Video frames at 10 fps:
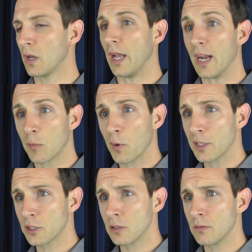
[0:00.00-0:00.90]
air
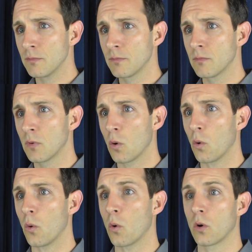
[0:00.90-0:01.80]
pressure
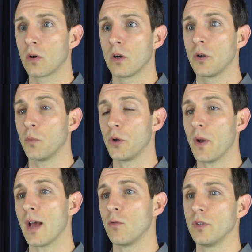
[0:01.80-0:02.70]
or when you
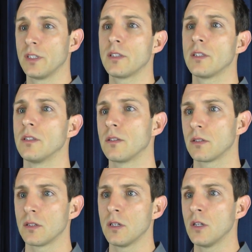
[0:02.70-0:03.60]
add
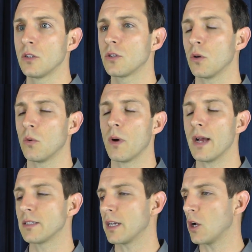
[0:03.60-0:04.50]
resistance. So
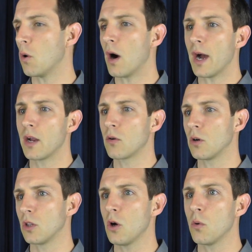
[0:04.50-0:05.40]
as I go higher
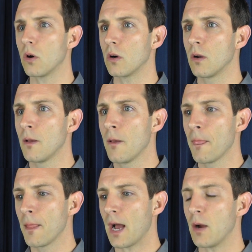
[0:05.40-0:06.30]
or lower,
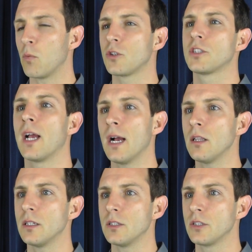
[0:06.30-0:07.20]
I will
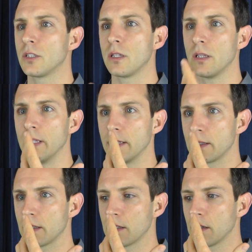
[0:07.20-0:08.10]
challenge
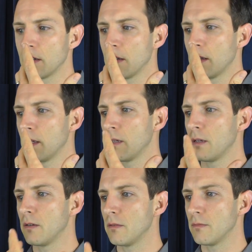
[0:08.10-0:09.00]
this
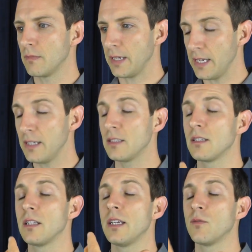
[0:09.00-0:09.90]

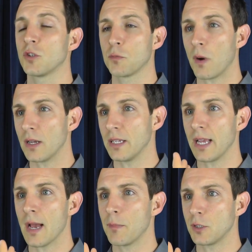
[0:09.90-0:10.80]
easily
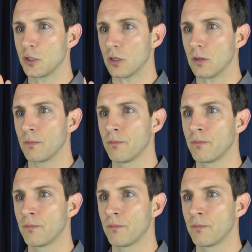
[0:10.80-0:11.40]
responding aperture